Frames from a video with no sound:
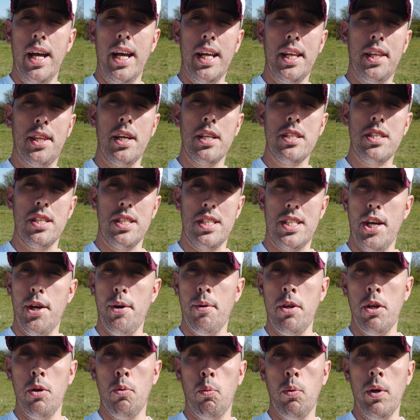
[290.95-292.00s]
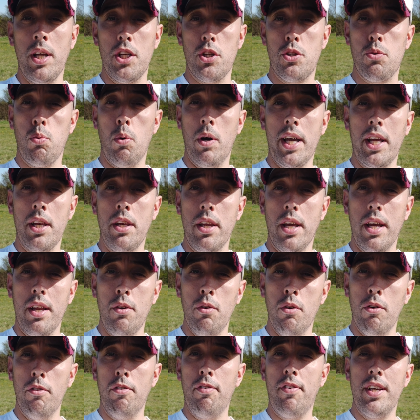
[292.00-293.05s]
It doesn't tell you which way
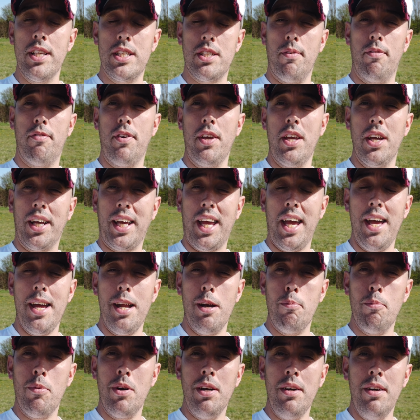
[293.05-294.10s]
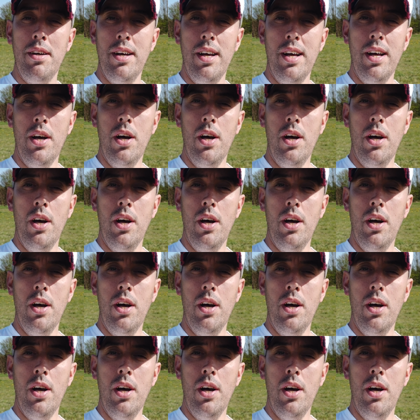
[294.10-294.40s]
north is for your camera.